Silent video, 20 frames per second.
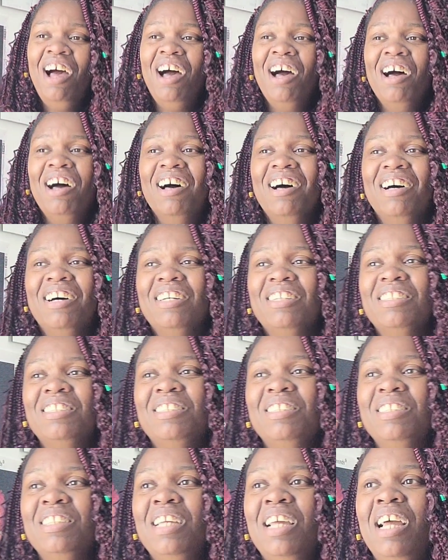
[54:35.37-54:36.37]
uh,
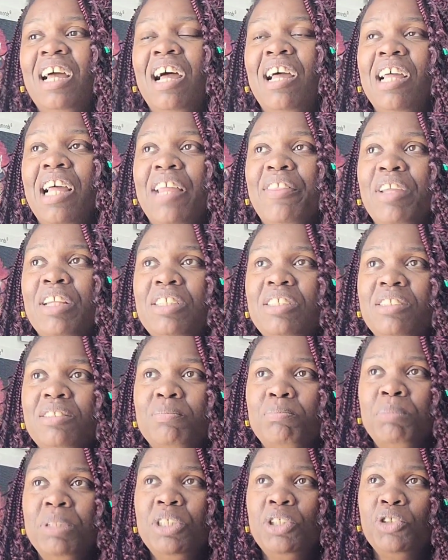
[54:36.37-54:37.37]
I think it's
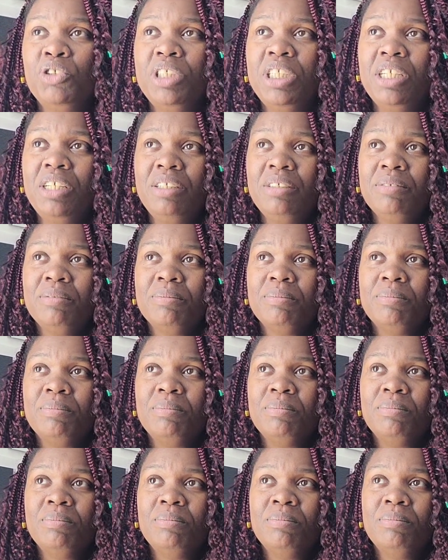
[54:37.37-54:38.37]
Mystria.
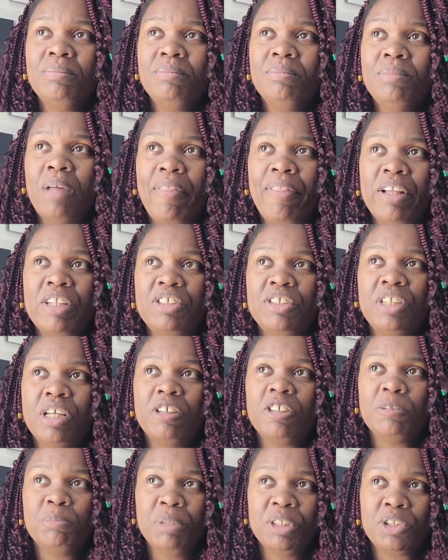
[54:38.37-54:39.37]
I think she
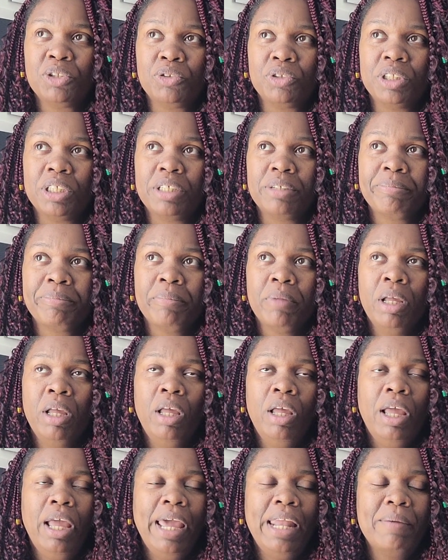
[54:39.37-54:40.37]
says Mystria.
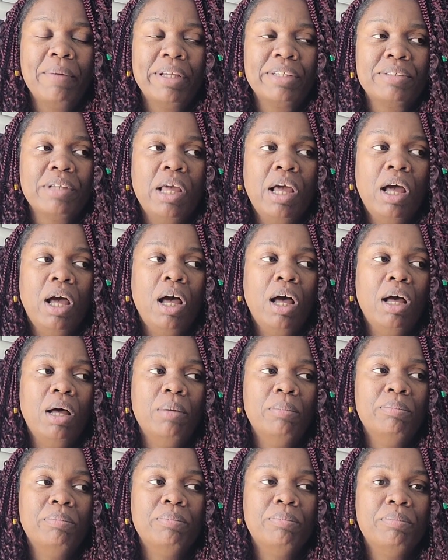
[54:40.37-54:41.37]
Anyways,
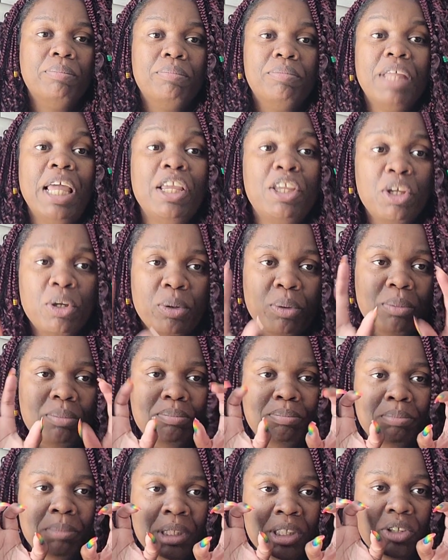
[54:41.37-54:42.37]
um, thank you,
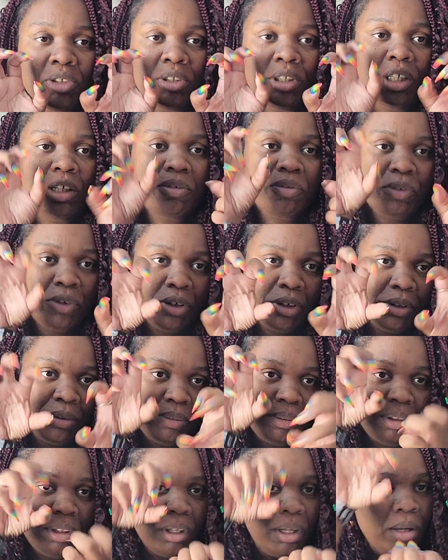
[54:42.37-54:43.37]
Mystria,
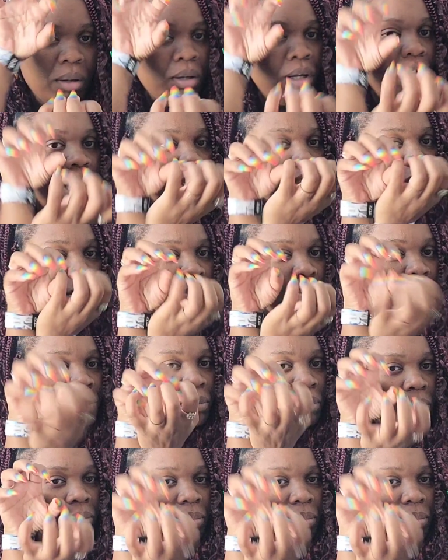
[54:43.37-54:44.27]
for the awesome